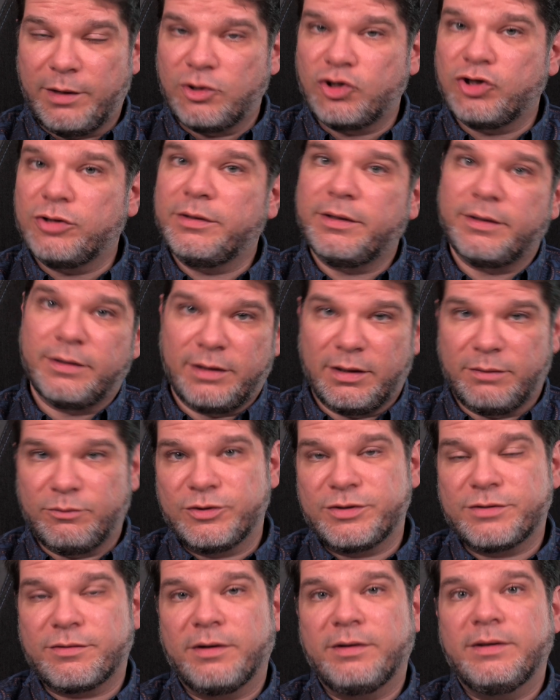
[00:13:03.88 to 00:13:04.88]
mentioned and
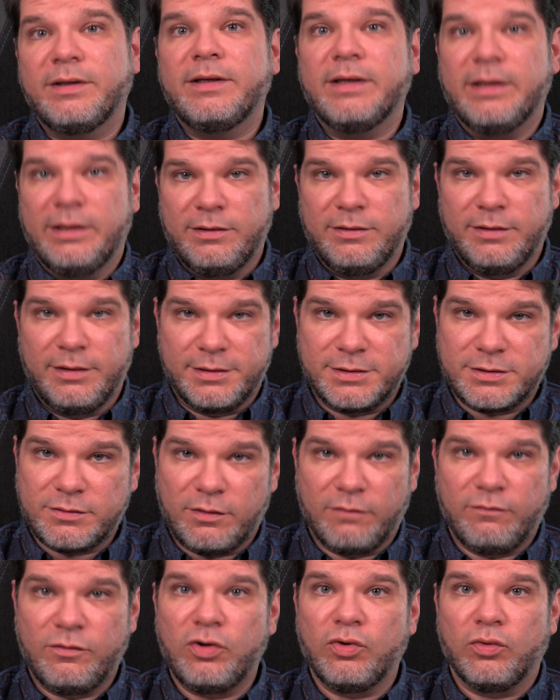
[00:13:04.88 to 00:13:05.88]
demonstrated in this
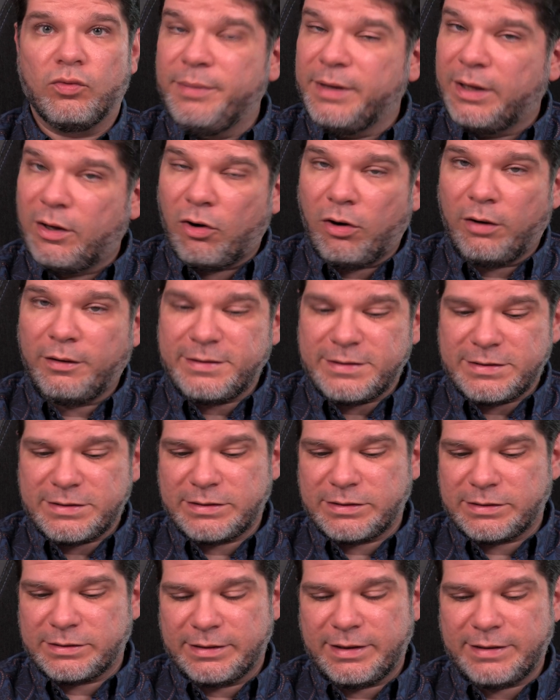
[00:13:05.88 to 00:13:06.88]
review.
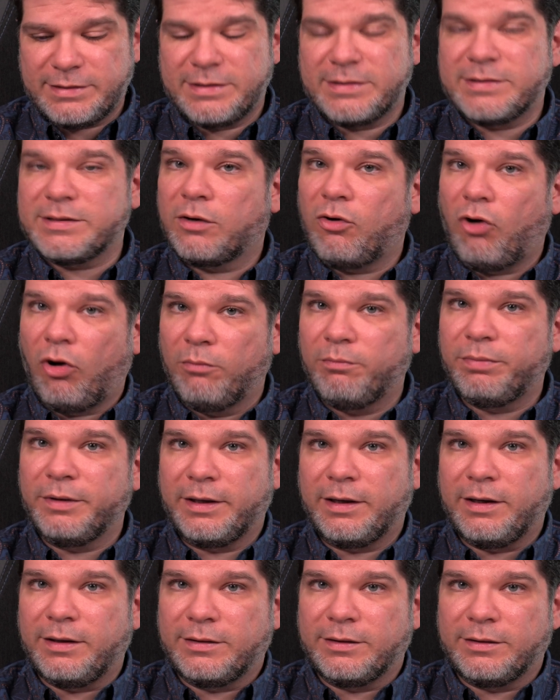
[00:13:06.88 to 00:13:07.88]
Because this is a
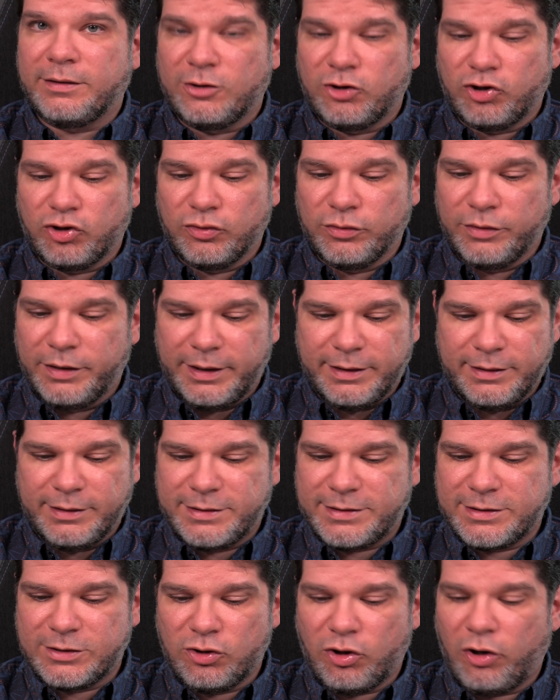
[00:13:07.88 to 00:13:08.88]
complicated issue and
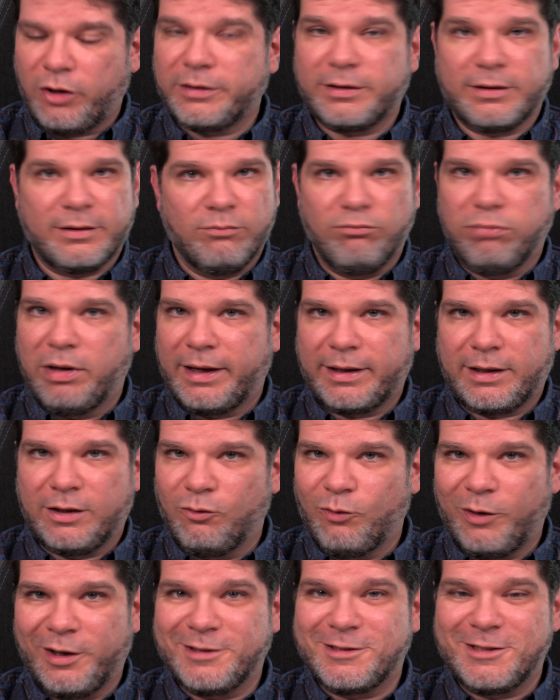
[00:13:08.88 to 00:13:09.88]
it's not a black
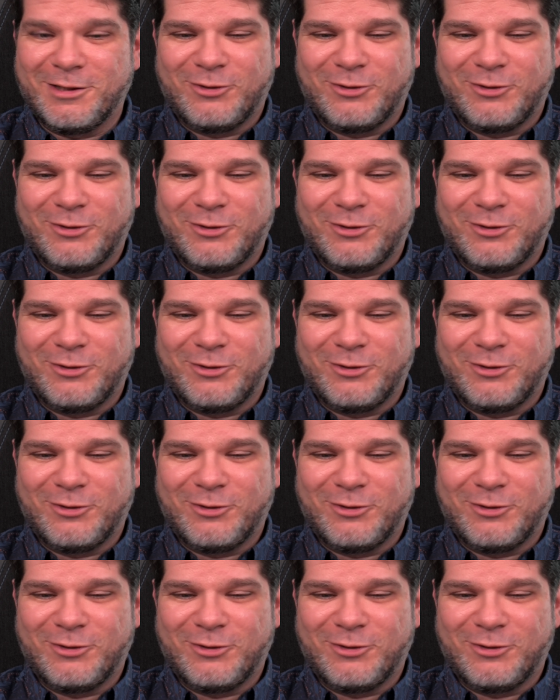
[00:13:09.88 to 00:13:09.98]
and white